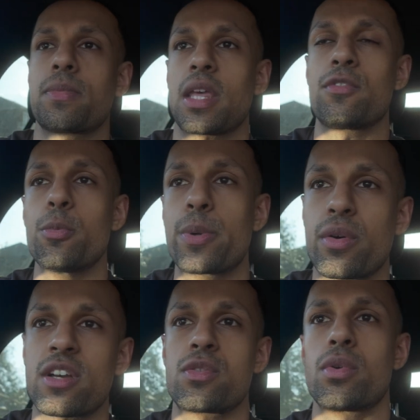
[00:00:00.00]
If you
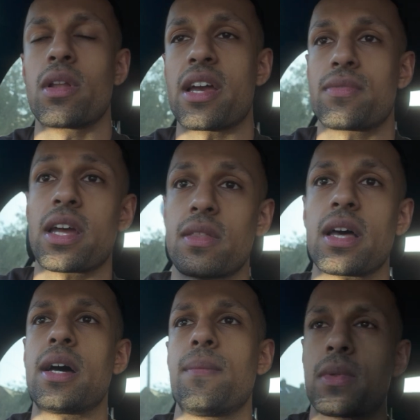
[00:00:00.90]
progress through life like
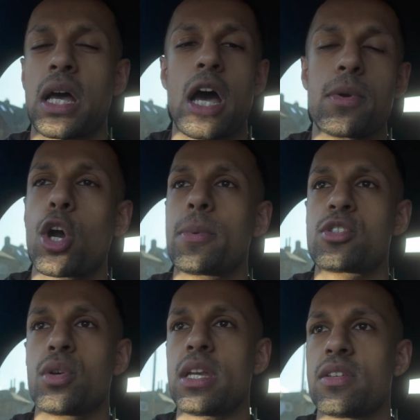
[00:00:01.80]
that, how many
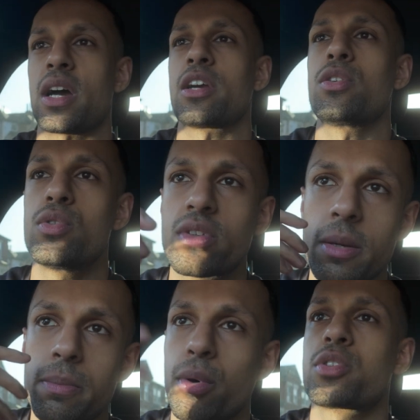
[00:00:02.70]
opportunities are you just
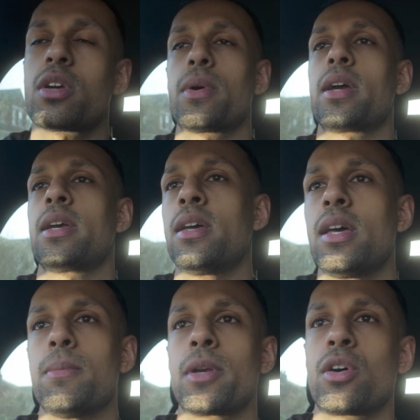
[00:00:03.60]
going to push away
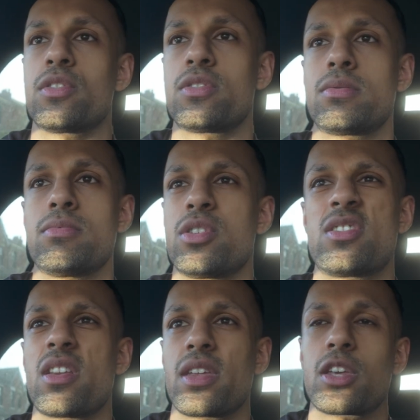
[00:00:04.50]
because you just
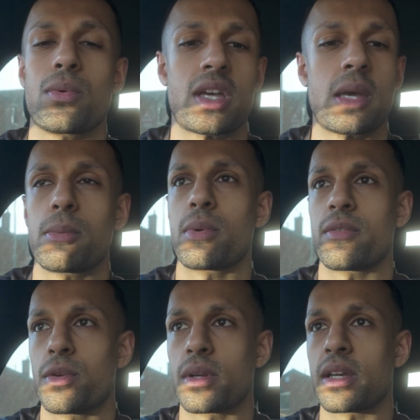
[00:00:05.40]
didn't think you were capable of
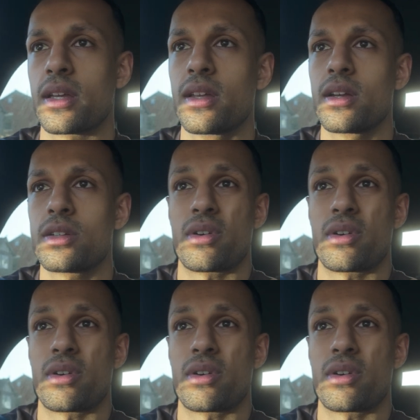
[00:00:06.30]
doing it?